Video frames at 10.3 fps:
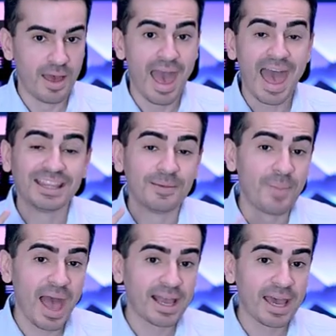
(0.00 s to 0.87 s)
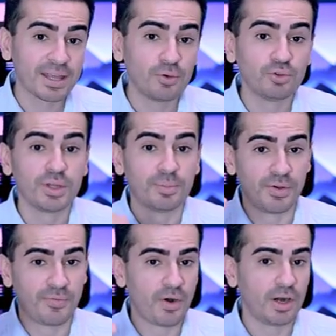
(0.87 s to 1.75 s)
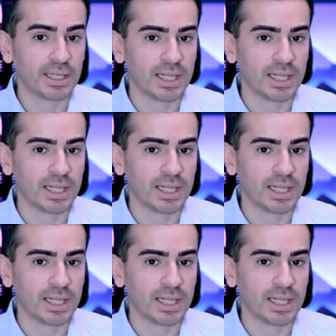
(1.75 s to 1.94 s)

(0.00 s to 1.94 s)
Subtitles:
Add the back arrow to the preferred